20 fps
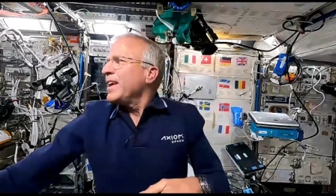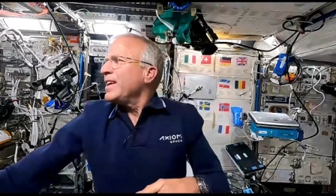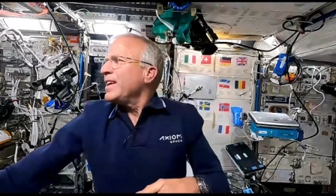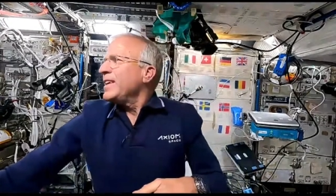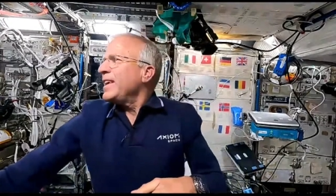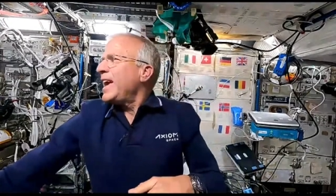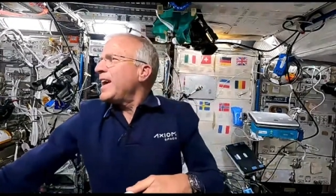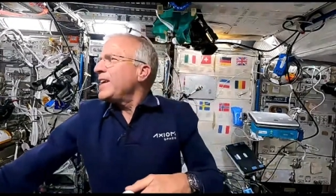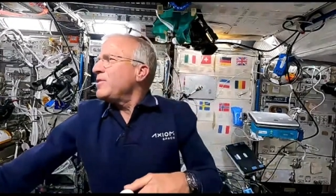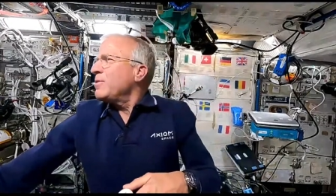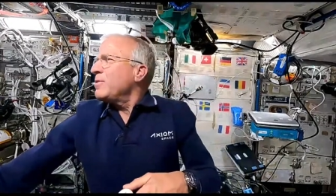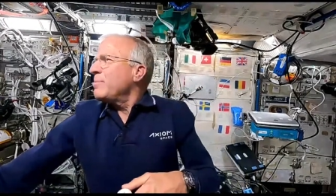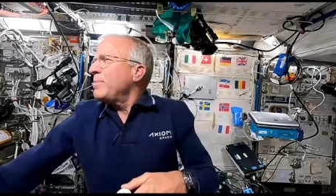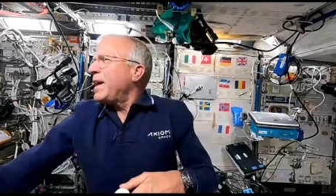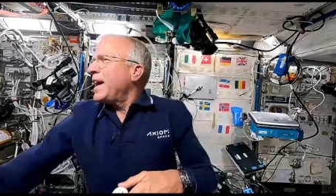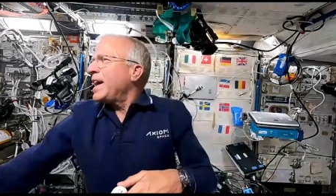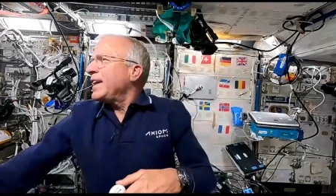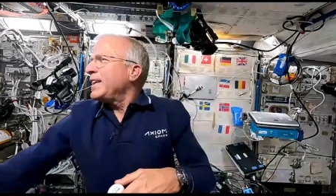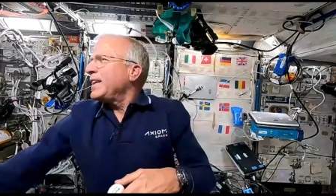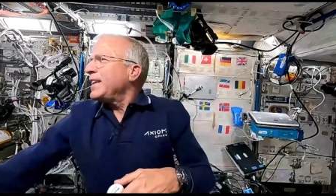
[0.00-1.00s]
Yeah, you
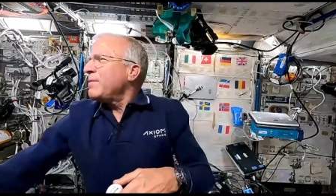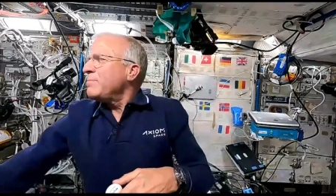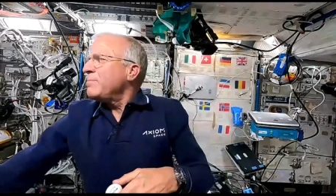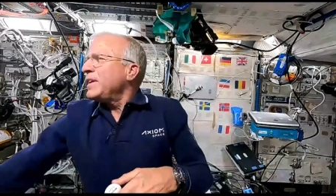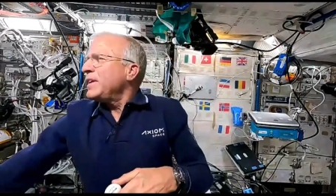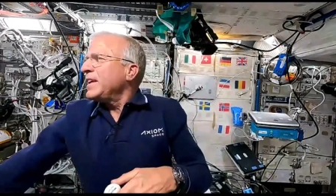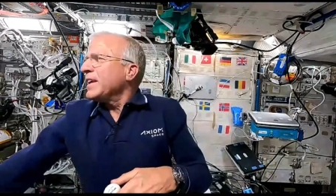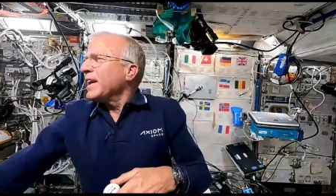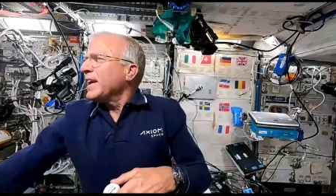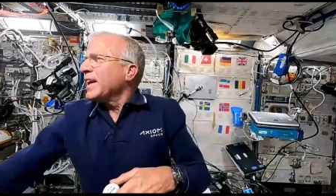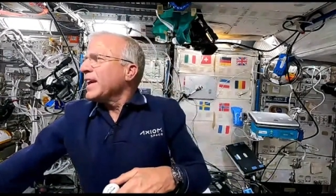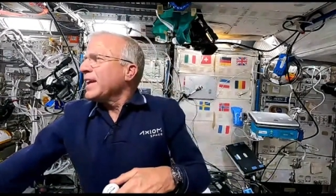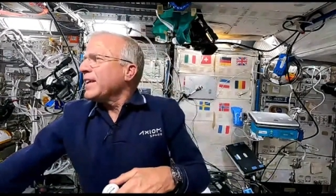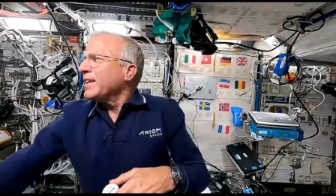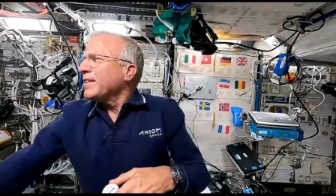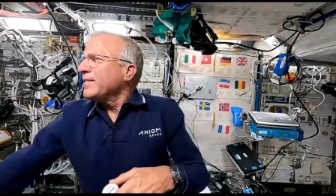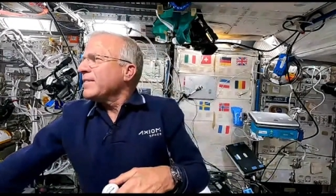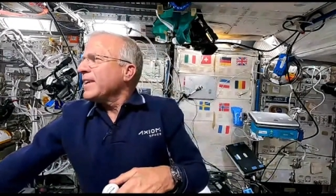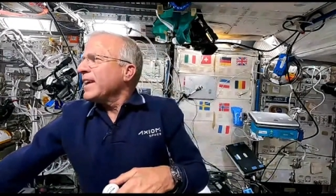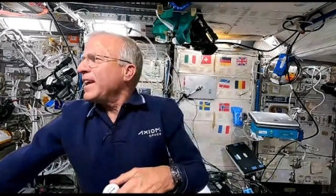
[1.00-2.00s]
bet. Let me.
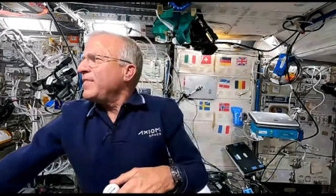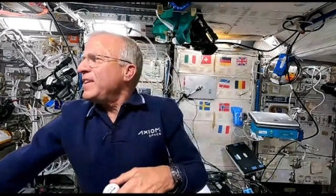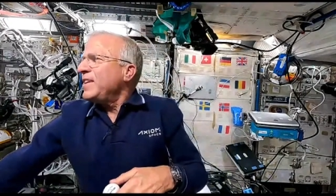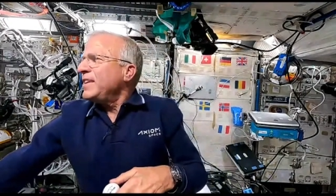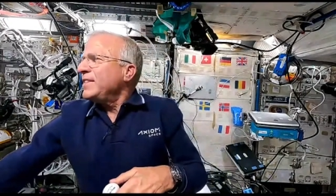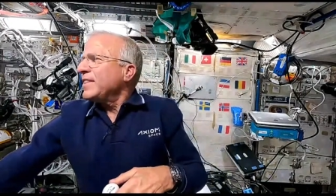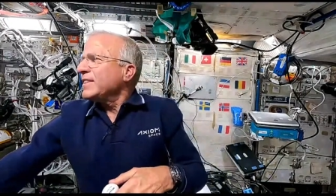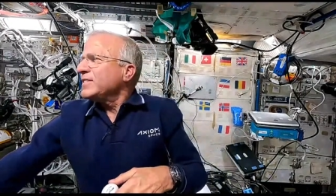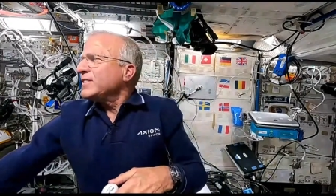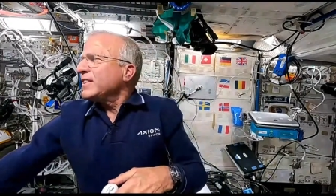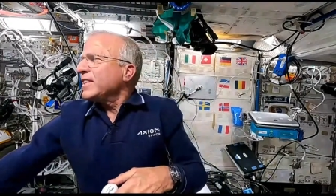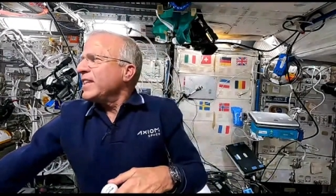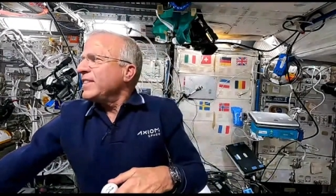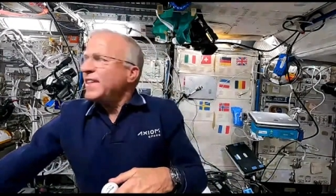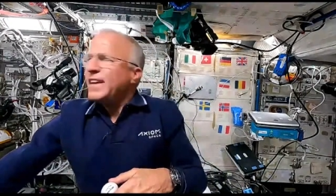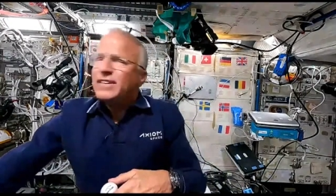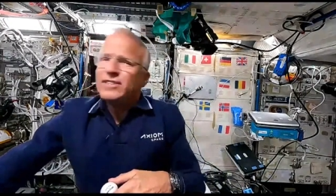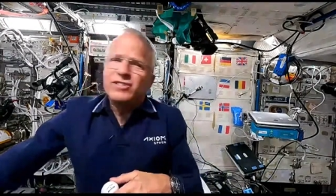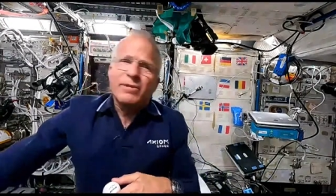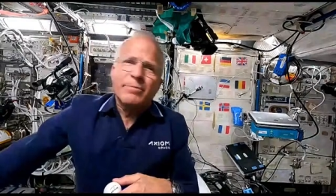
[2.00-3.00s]
Uh, I think they, I
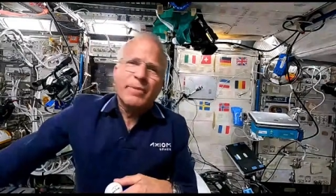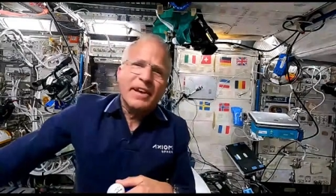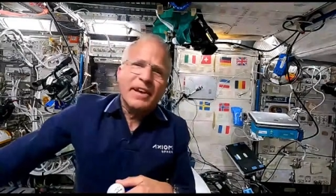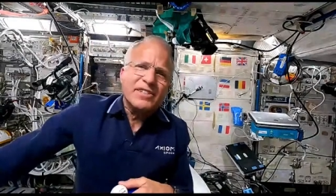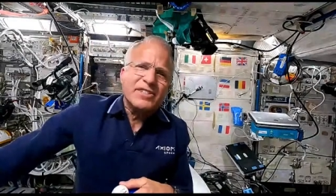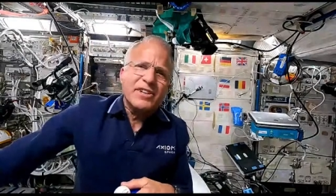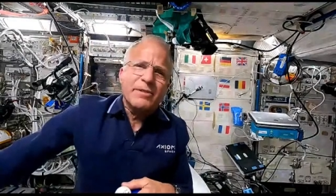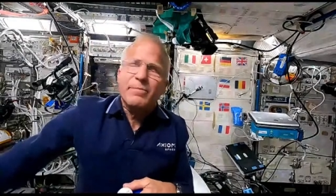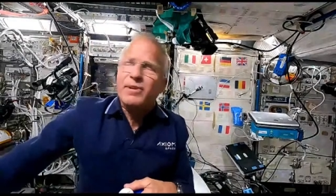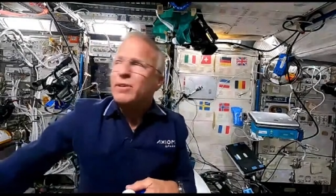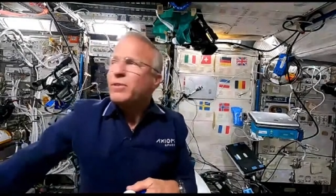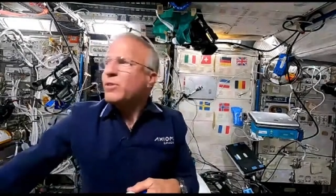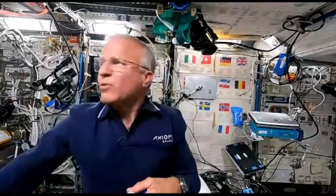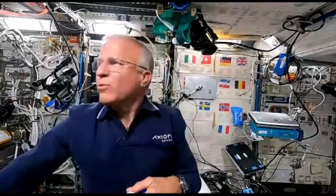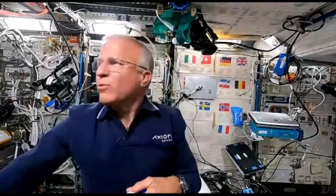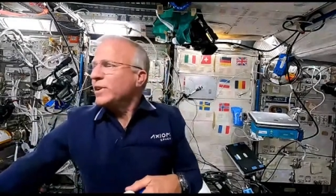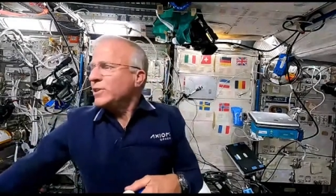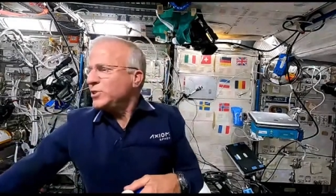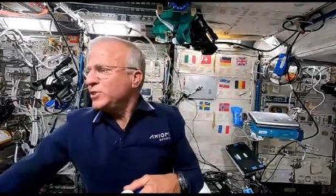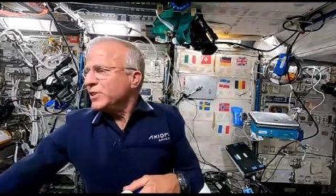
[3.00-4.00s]
think somebody sent me your
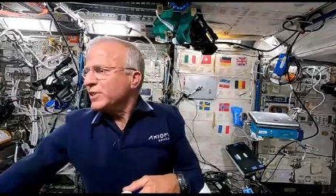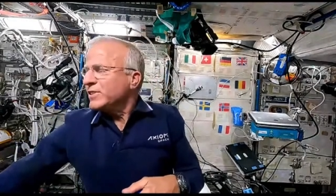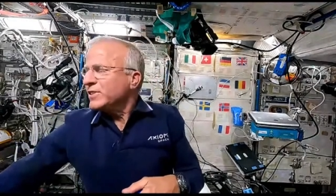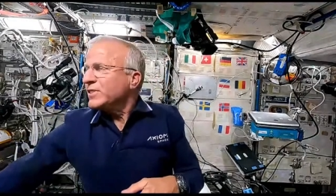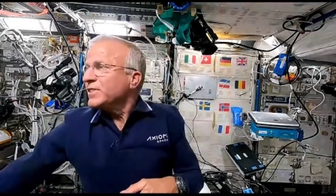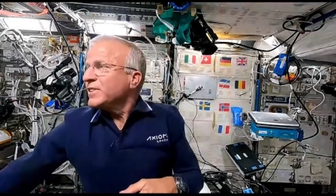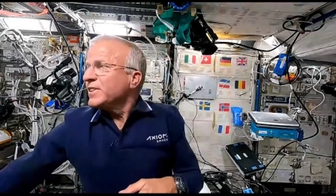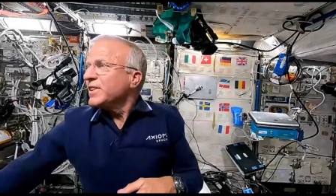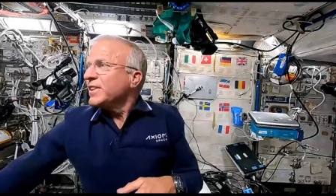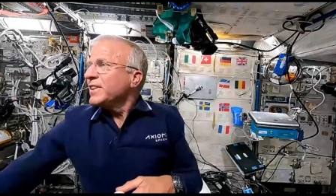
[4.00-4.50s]
questions,